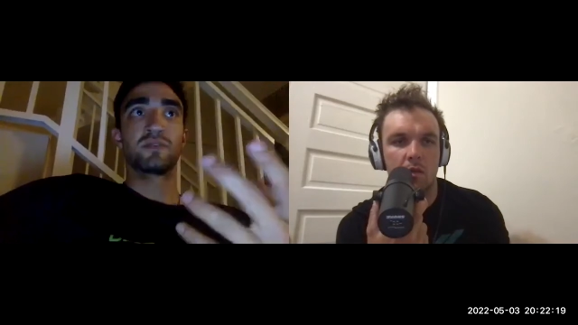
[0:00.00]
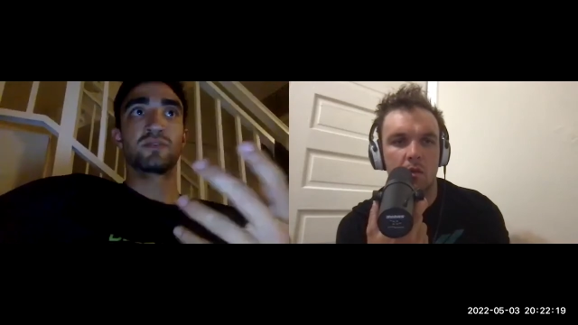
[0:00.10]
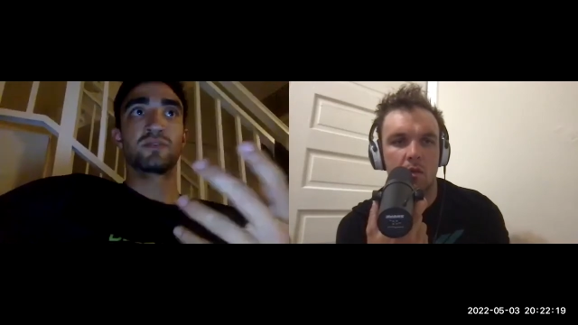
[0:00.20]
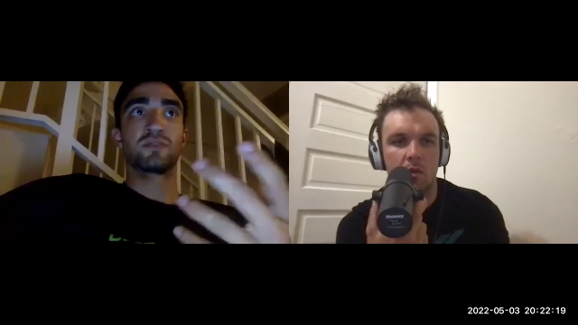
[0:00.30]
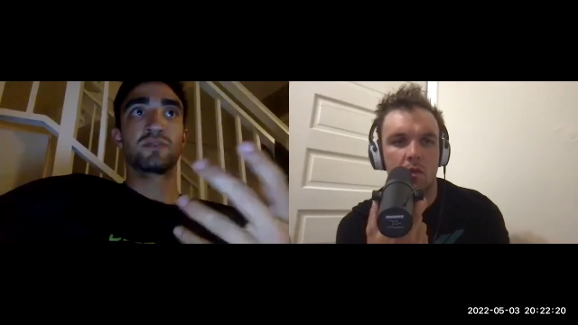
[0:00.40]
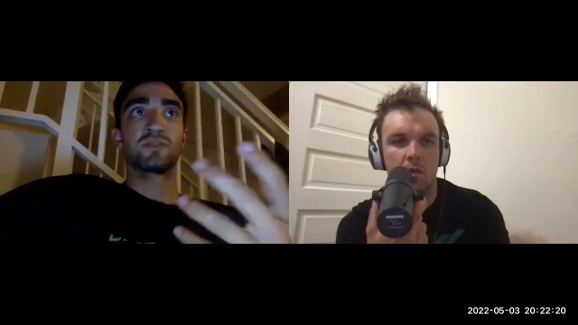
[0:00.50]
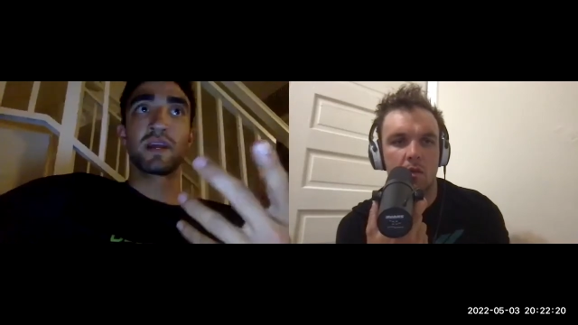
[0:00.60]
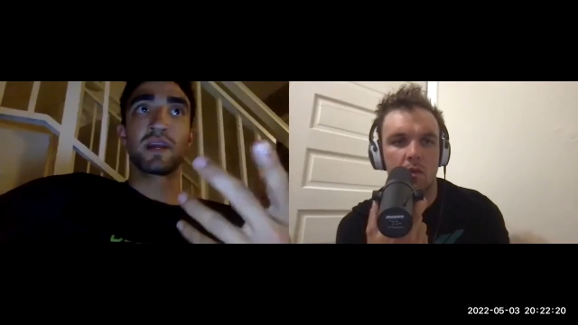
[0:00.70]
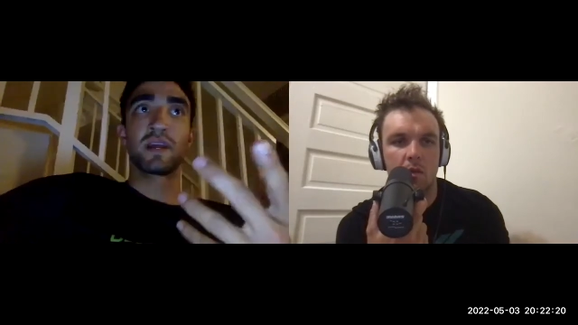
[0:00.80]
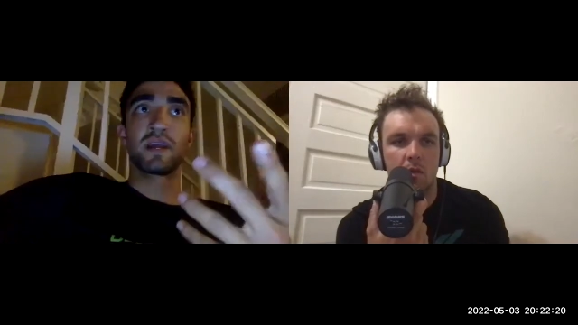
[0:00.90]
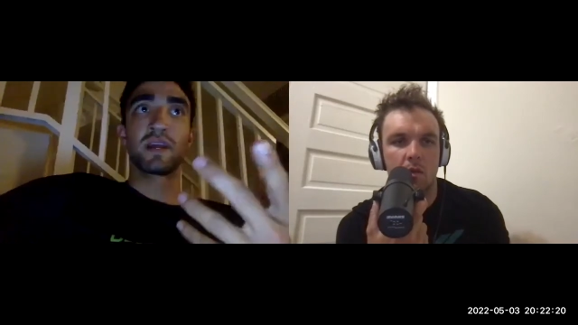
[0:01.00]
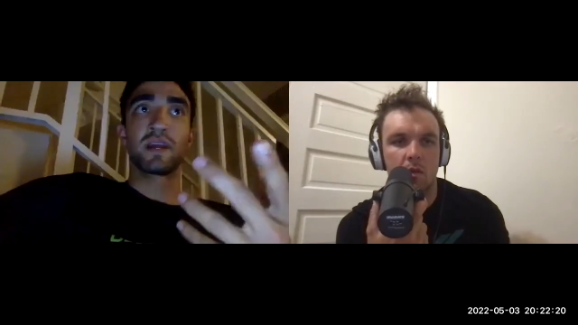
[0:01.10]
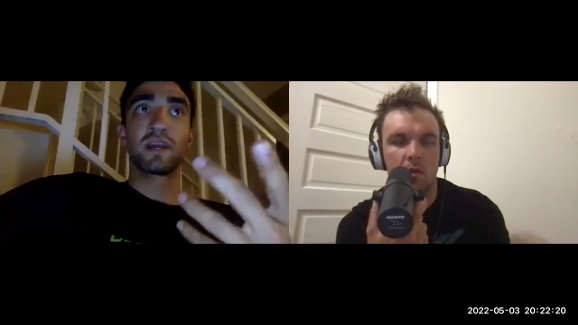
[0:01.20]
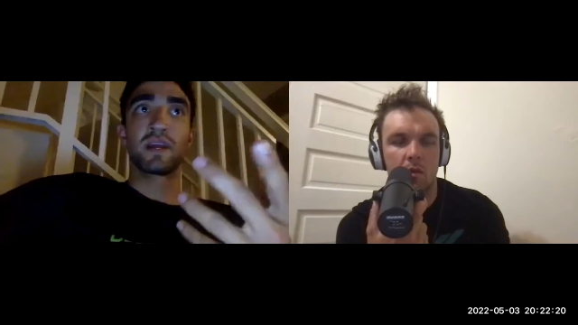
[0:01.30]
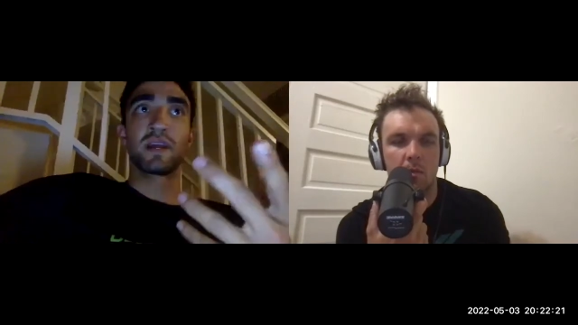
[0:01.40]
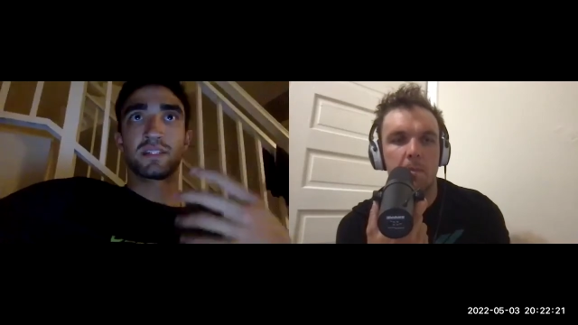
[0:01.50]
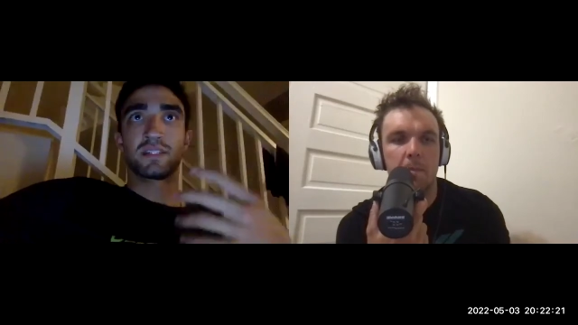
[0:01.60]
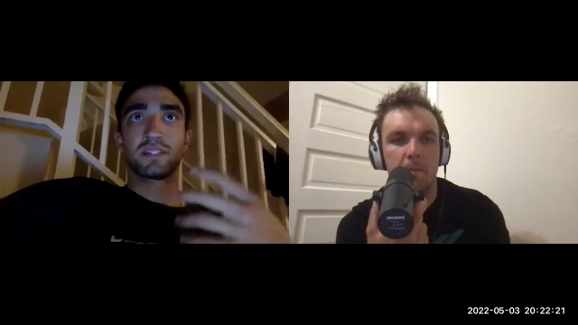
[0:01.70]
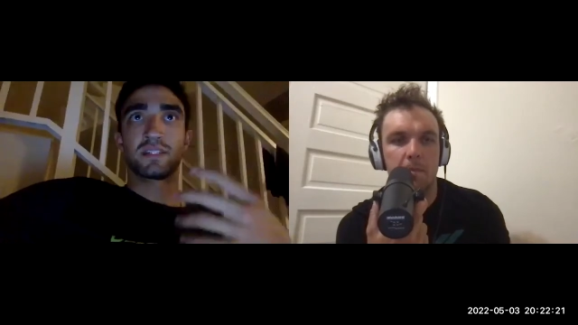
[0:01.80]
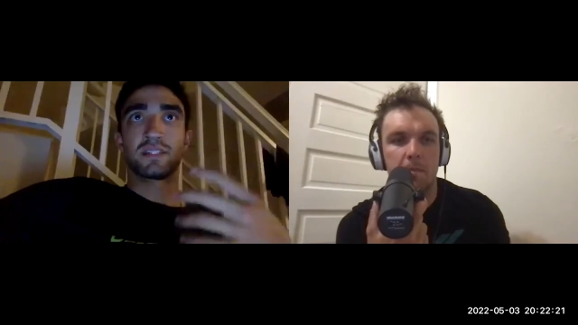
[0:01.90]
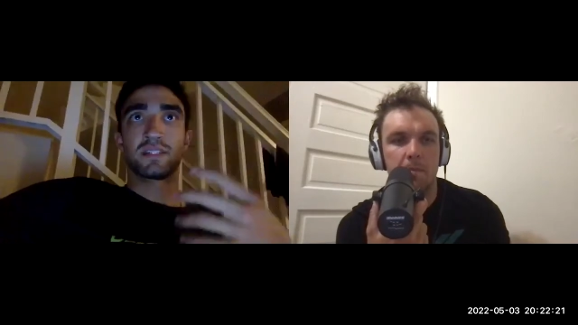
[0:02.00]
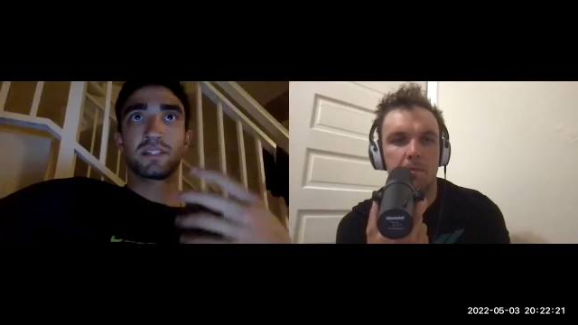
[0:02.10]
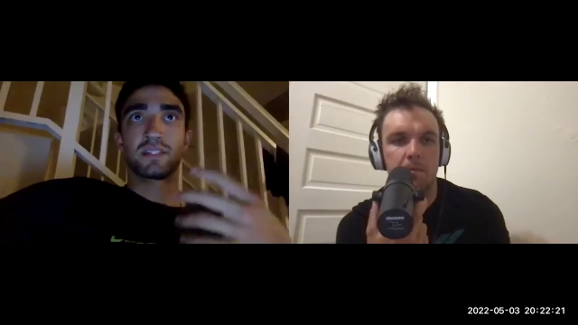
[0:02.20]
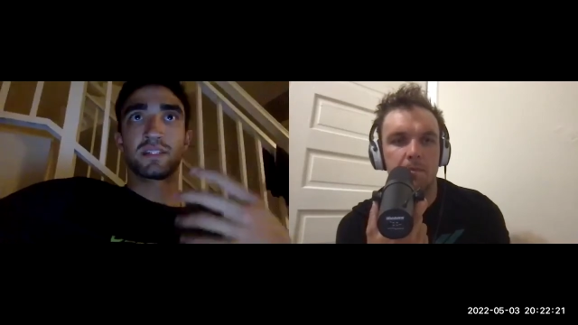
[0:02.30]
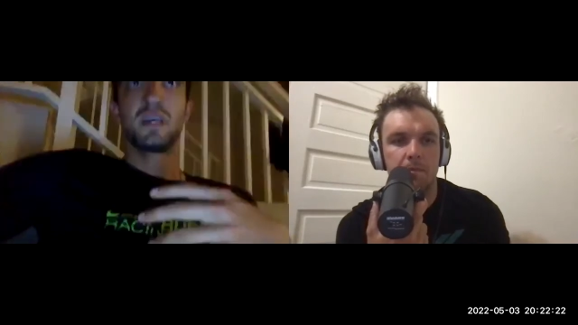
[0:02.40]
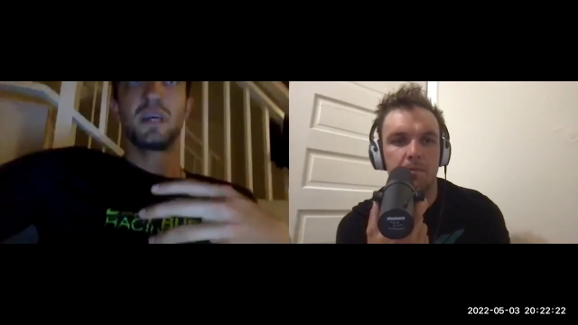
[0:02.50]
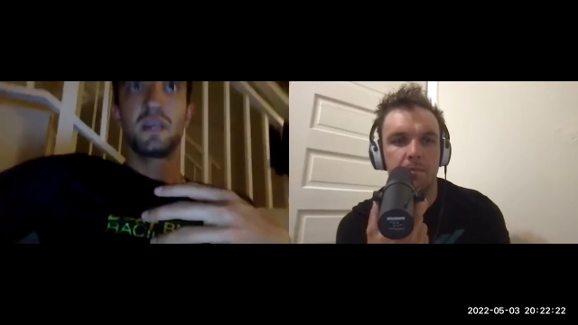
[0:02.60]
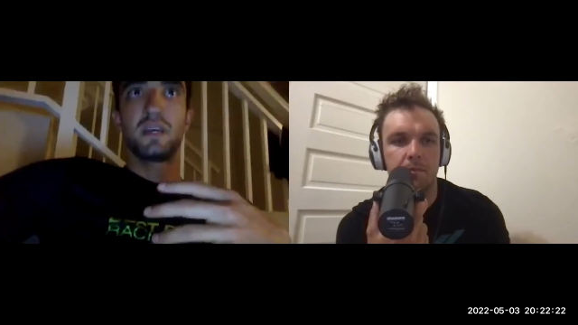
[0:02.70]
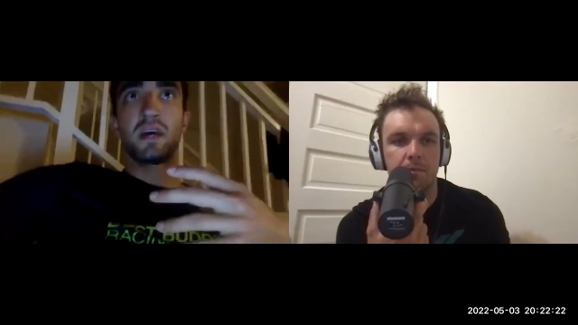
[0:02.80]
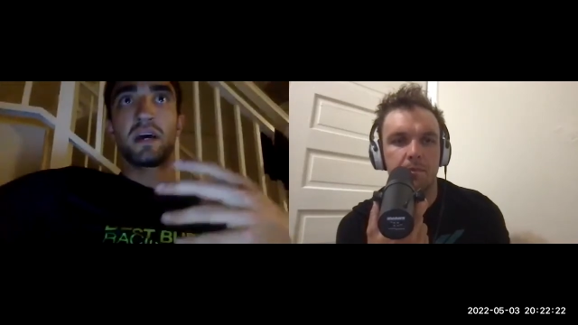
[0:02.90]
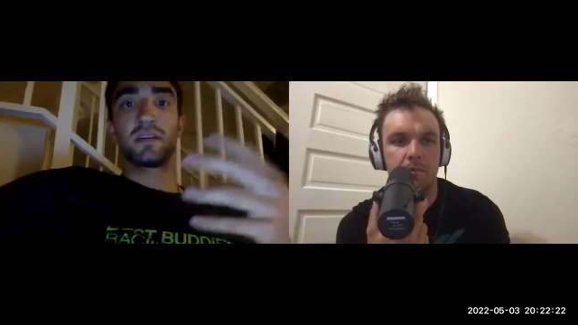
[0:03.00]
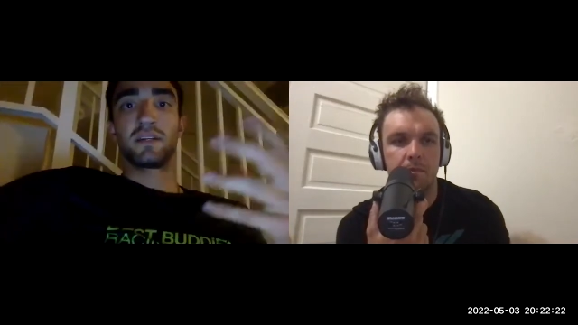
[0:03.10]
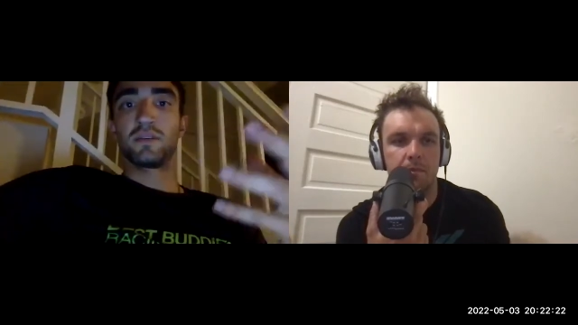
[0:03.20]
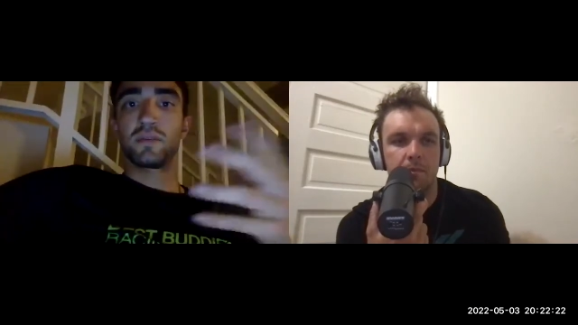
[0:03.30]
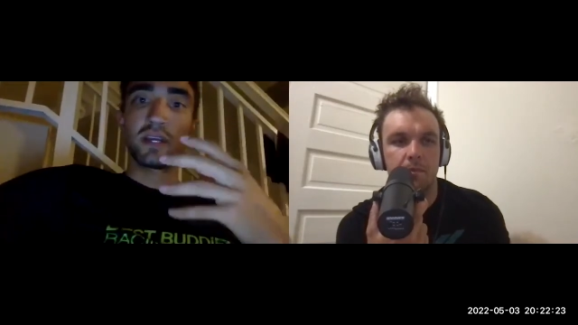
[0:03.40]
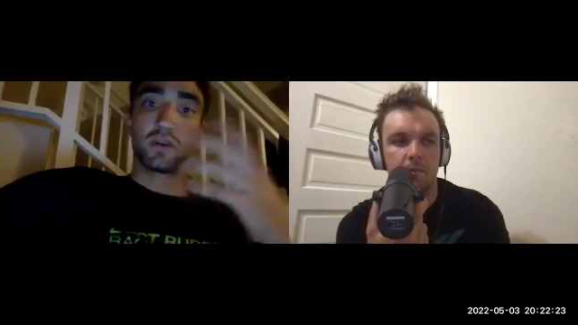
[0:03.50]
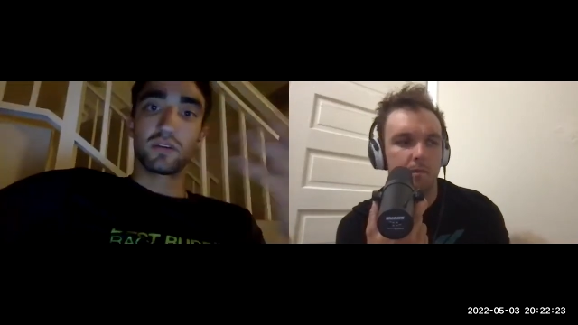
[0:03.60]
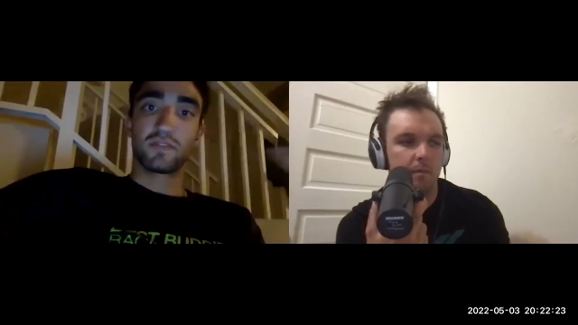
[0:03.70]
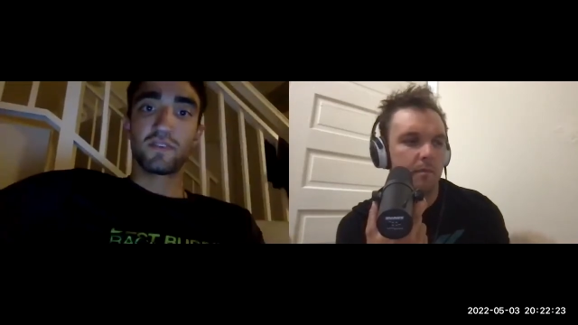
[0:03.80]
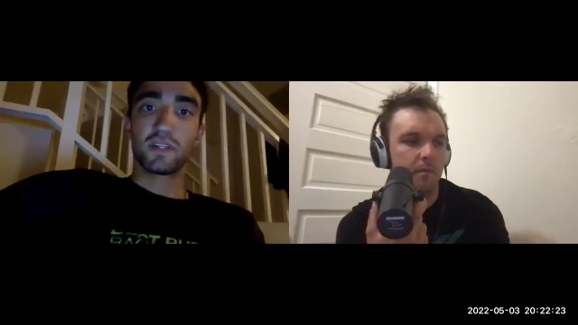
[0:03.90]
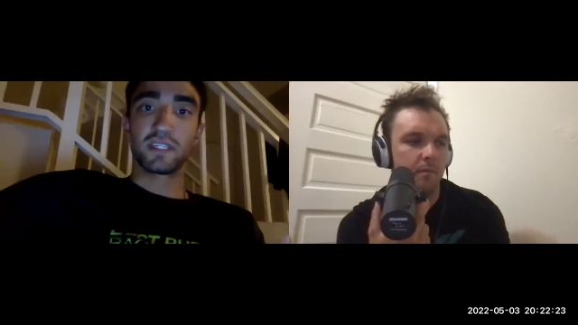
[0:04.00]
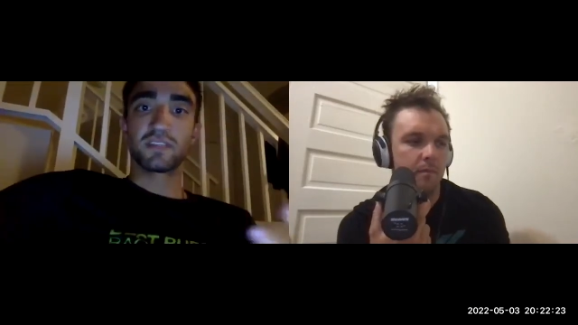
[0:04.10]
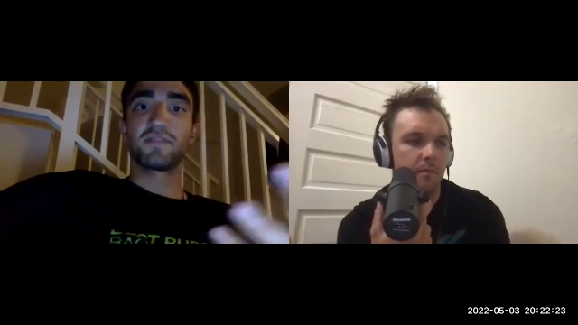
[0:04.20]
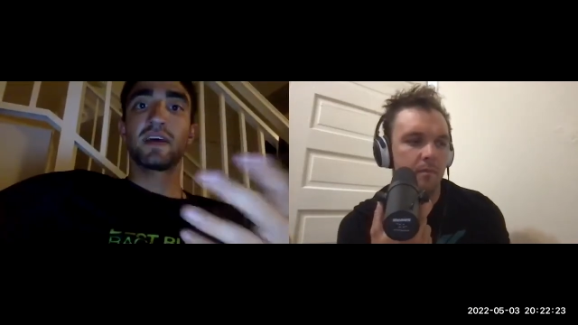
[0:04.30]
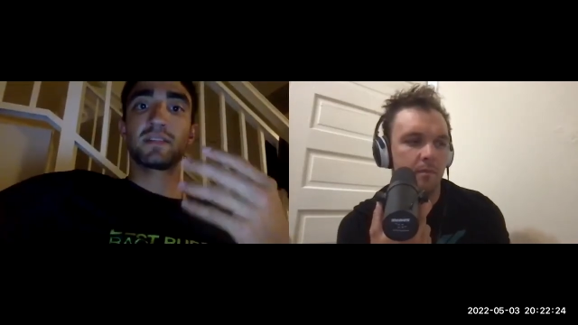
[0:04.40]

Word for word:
Speaker 1: try to raise and sponsorships, uh, you know, they go to fund these events.